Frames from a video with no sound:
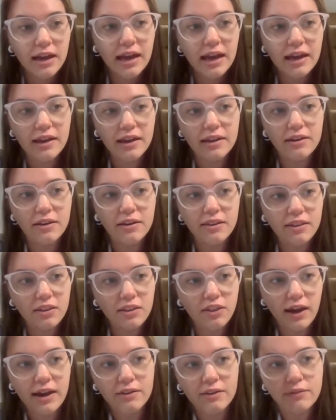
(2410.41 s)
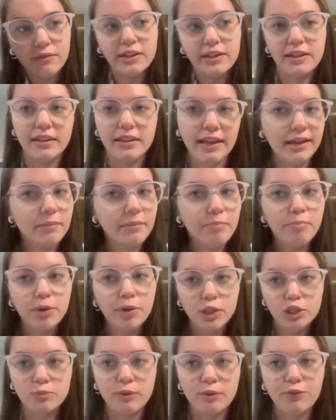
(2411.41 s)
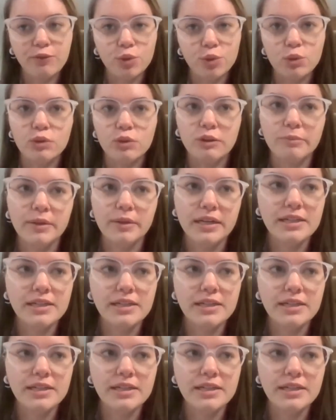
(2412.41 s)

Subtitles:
And that really like pushed me forward